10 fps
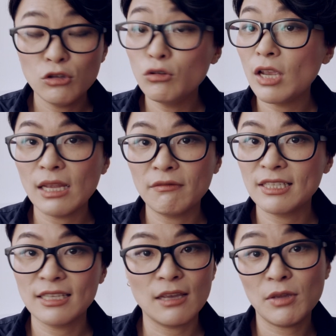You can even
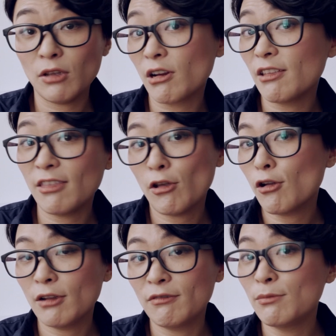skip here and
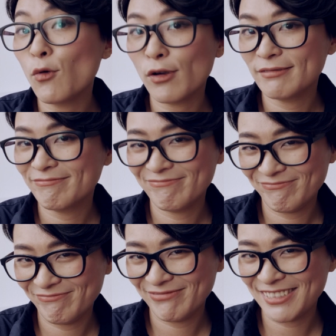there even more.
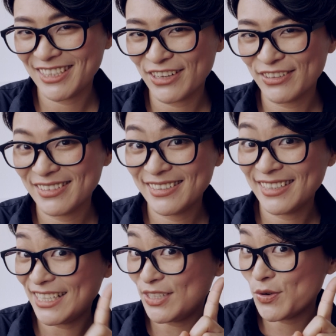So
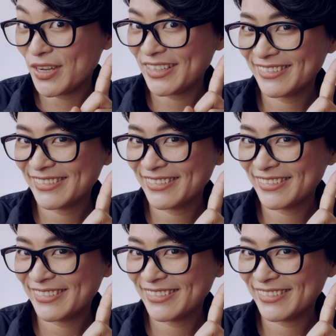enjoy.